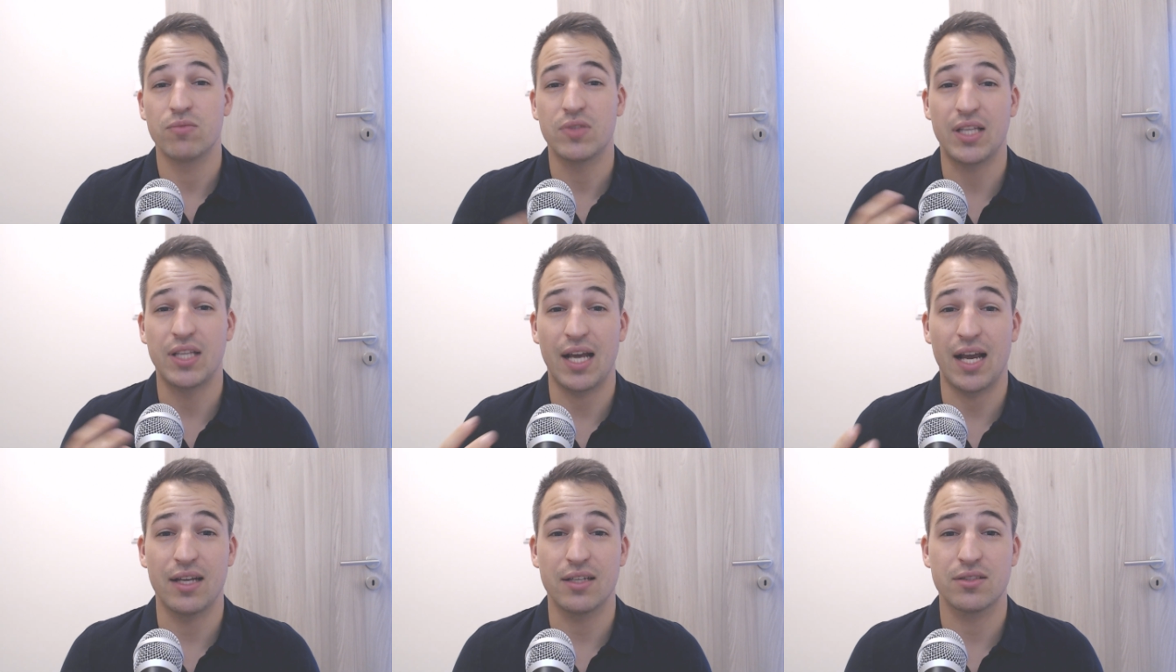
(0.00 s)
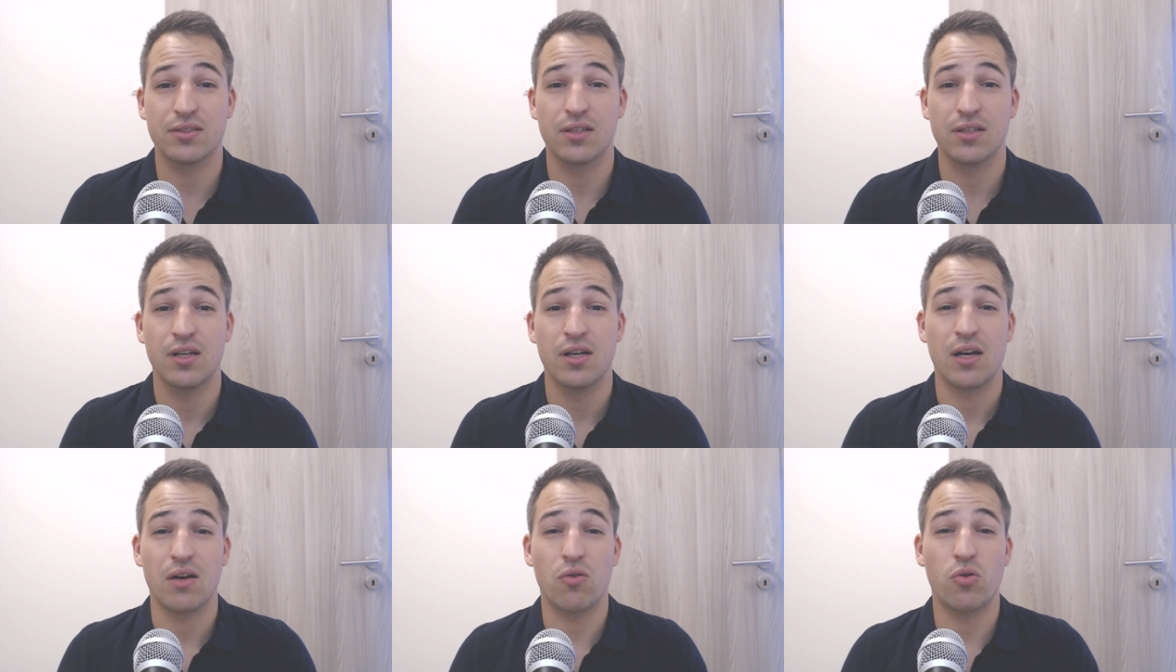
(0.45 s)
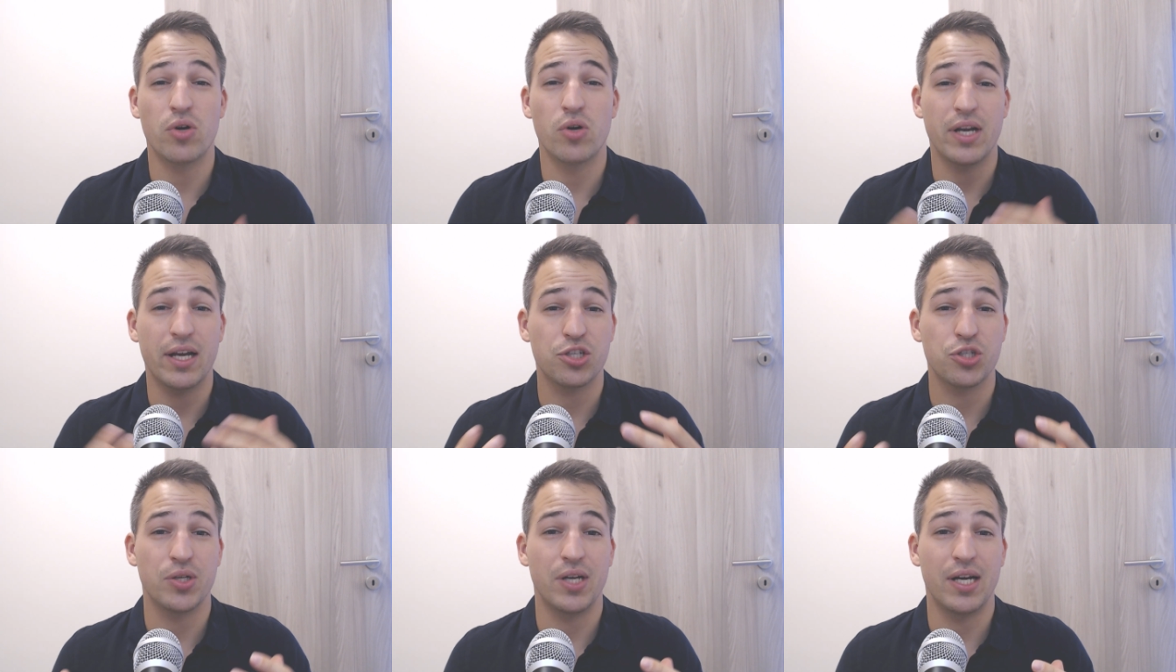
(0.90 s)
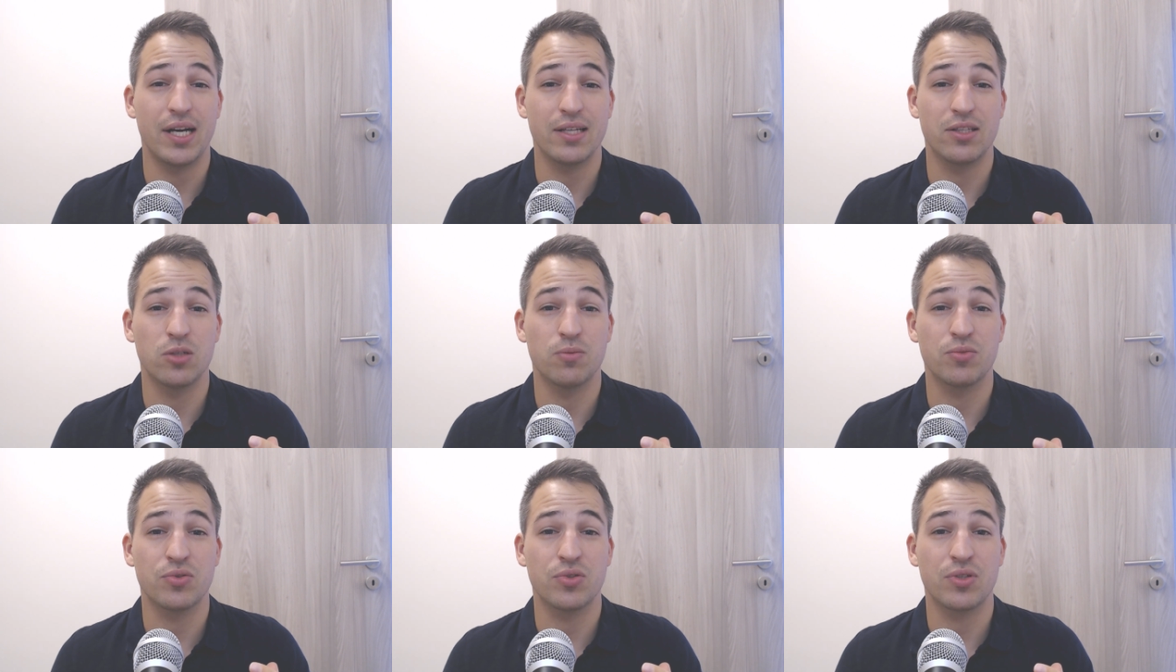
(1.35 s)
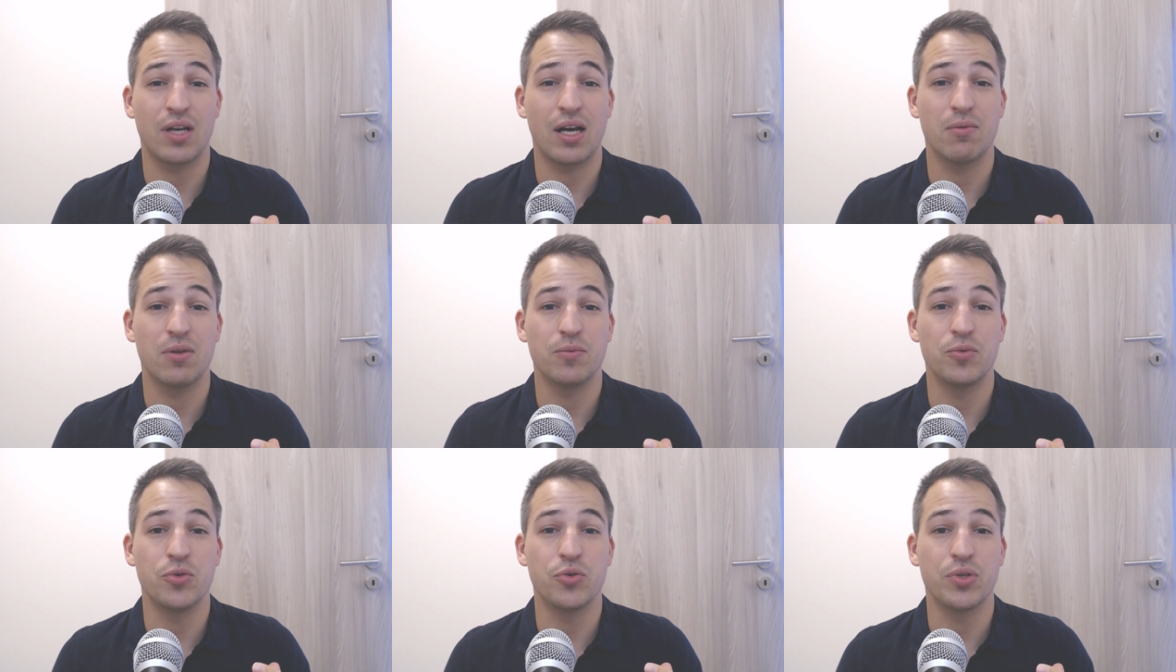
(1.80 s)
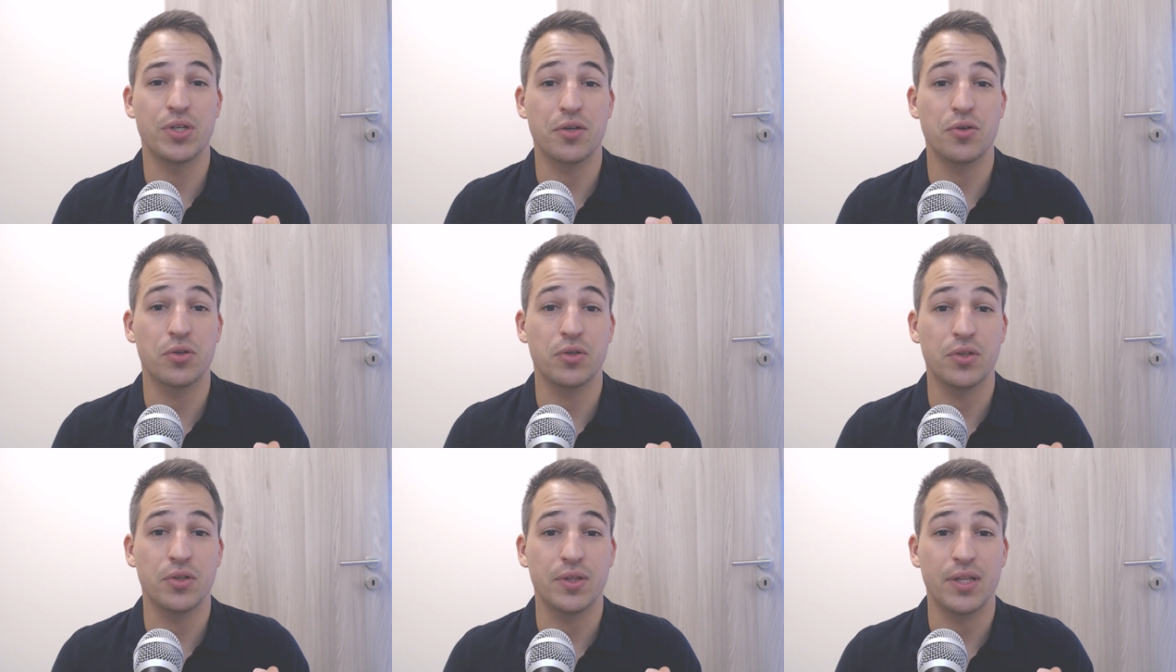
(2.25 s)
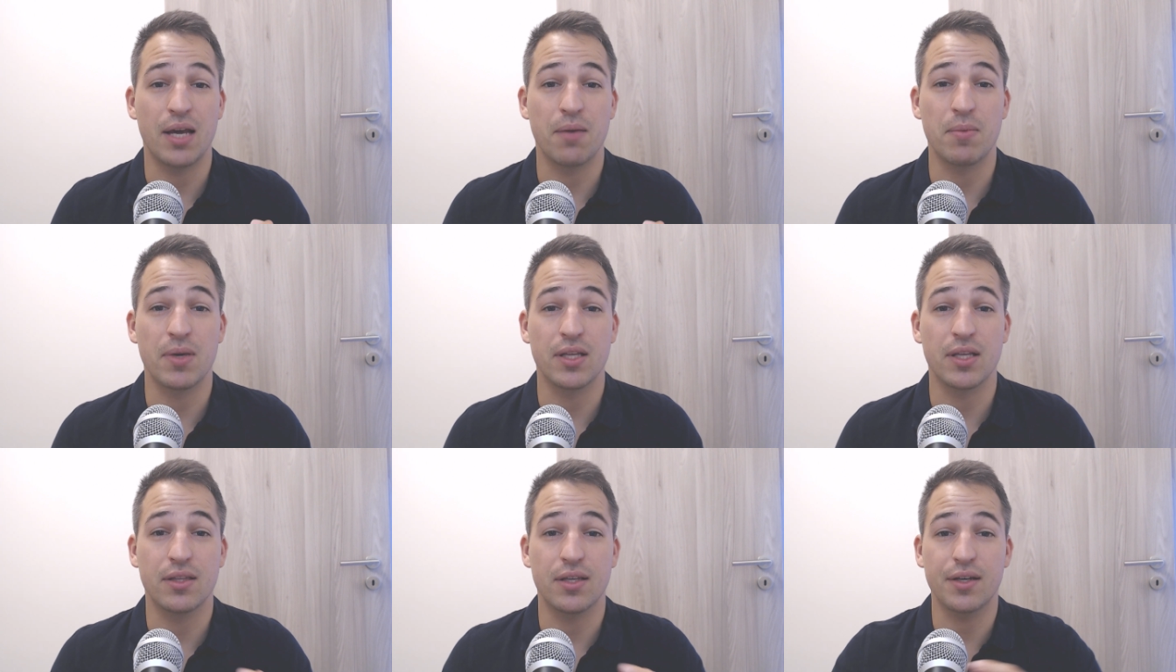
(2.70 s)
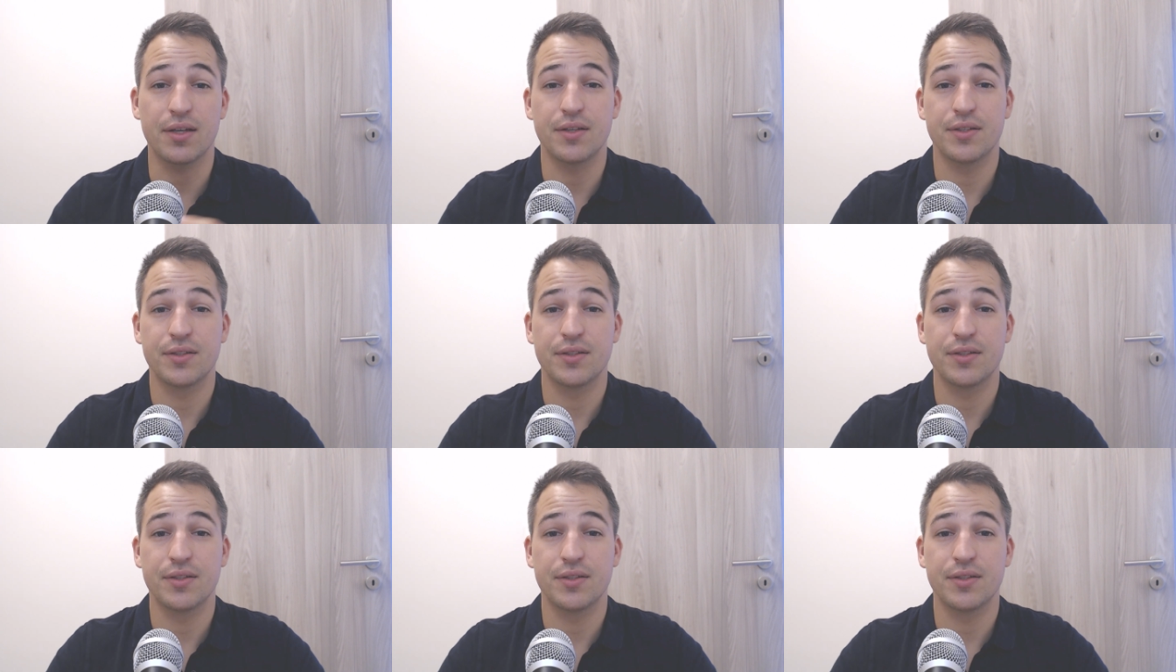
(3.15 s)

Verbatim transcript: tasks, or action items come up during your online meeting.